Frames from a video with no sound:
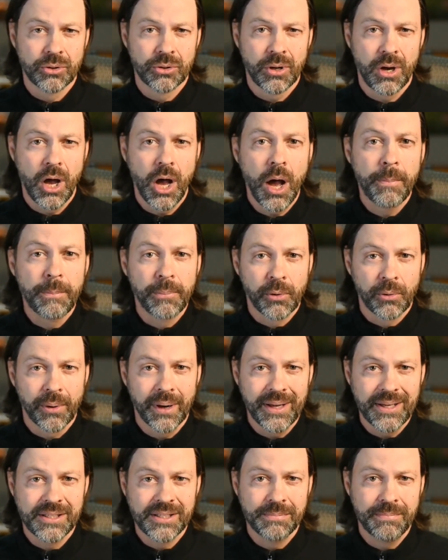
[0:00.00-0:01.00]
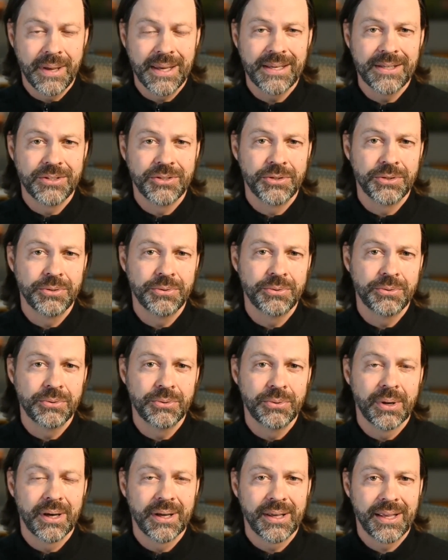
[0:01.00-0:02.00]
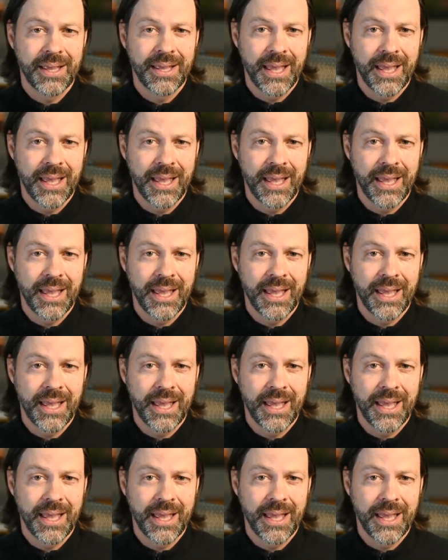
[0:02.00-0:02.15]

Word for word: or upgrades made to